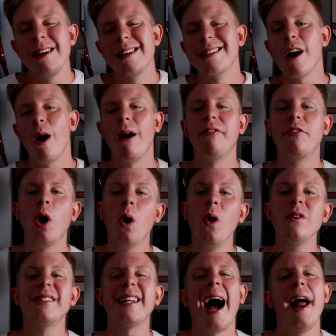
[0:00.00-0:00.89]
So, of
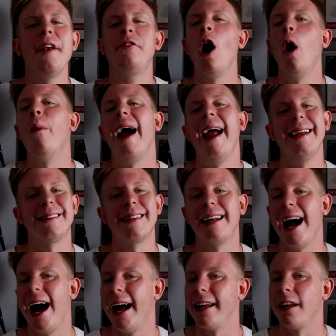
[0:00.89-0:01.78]
course, I don't hate
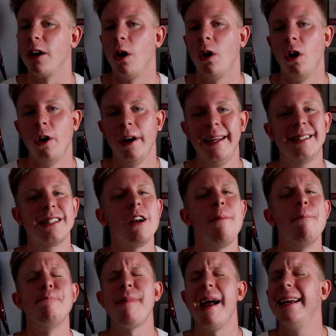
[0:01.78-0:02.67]
the guy at all. He's an
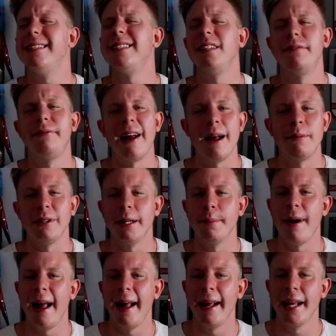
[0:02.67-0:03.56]
amazing
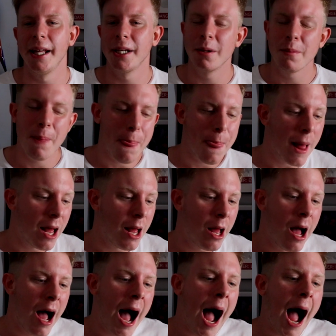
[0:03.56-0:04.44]
family man.
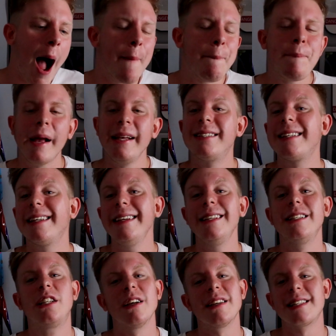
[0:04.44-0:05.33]
I
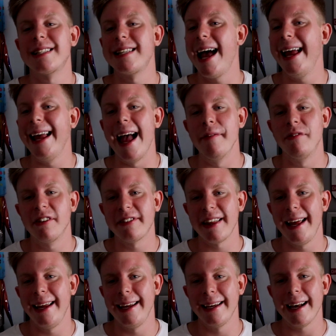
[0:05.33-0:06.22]
basically just say
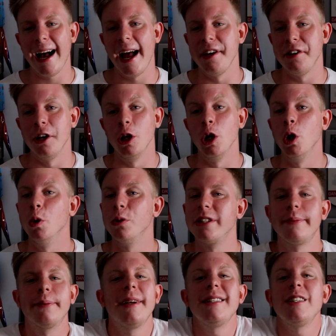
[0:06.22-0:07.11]
everything I do
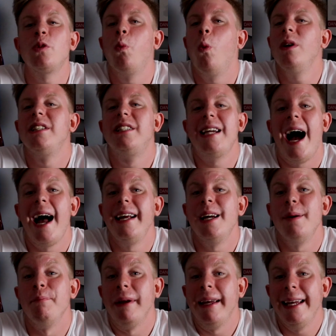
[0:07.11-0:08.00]
just because it's one
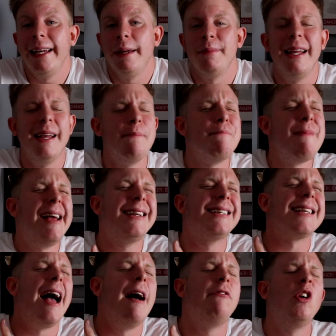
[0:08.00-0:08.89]
giant meme. It
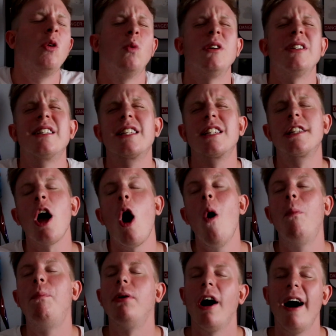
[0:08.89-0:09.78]
makes everyone
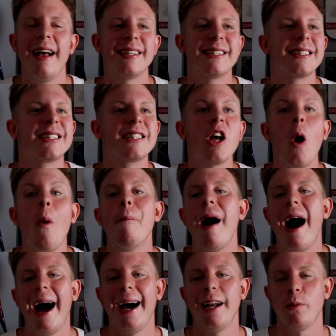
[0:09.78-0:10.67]
so pressed, so
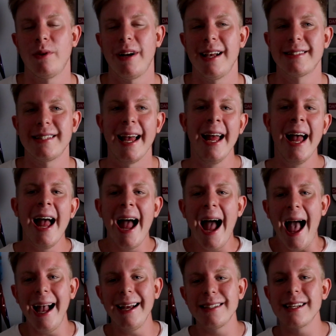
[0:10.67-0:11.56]
mad when I say,
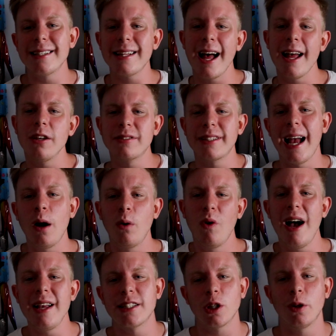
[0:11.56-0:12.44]
AJ Styles
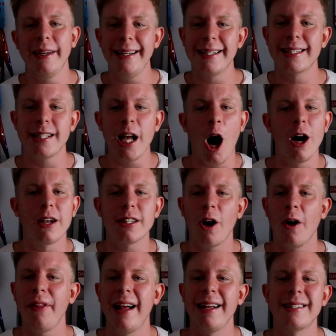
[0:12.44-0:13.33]
can't wrestle, he sucks,
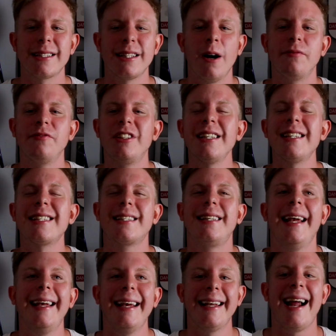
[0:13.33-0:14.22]
all that stuff. Just
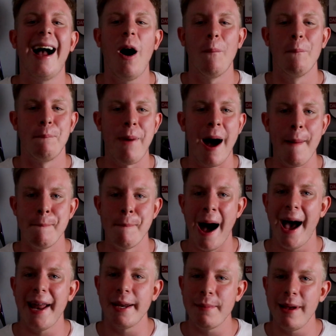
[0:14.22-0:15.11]
seeing how
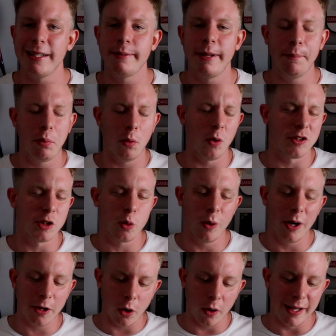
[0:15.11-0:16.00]
mad it makes people on
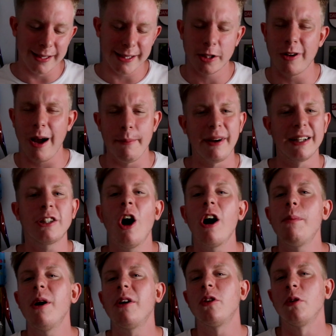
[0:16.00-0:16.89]
Twitter, Instagram, but I
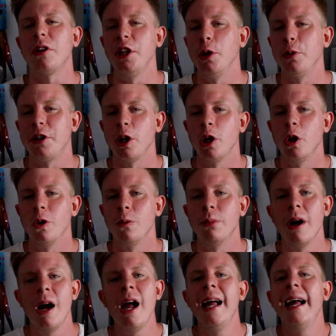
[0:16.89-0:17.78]
talk about it on
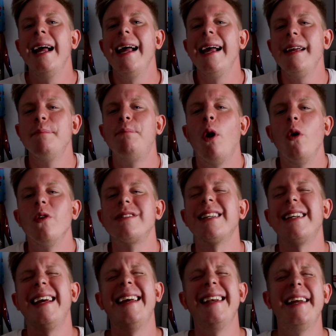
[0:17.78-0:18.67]
YouTube, in
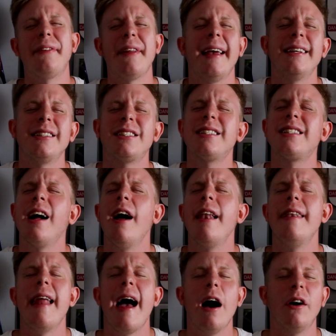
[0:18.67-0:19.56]
posts and anything. It's just
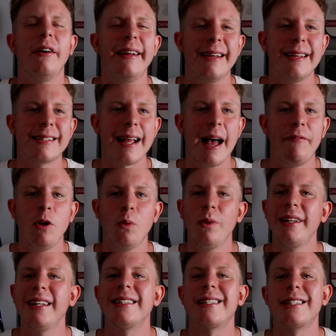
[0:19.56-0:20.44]
hilarious.
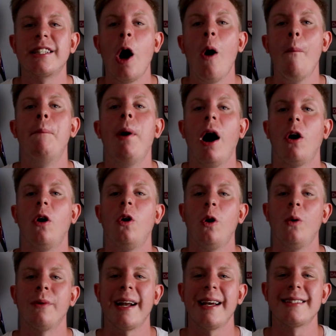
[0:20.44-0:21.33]
Everyone gets so
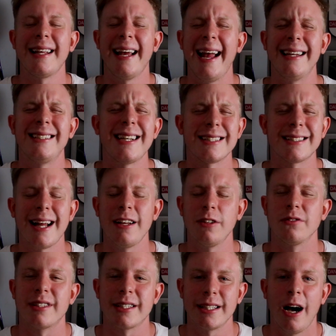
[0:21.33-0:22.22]
butthole when I say AJ
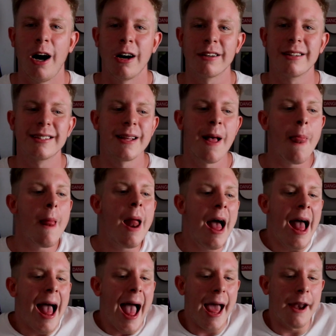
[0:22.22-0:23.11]
Styles sucks.
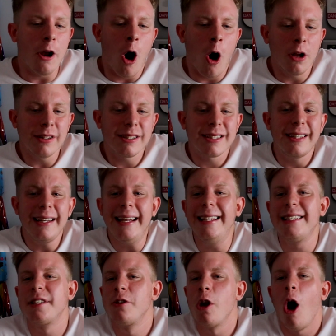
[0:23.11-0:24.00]
And honestly,
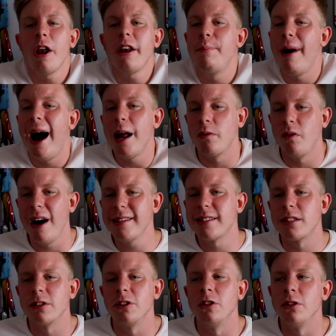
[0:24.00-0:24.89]
he's not a bad
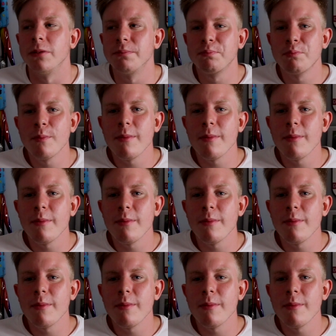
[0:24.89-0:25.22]
wrestler.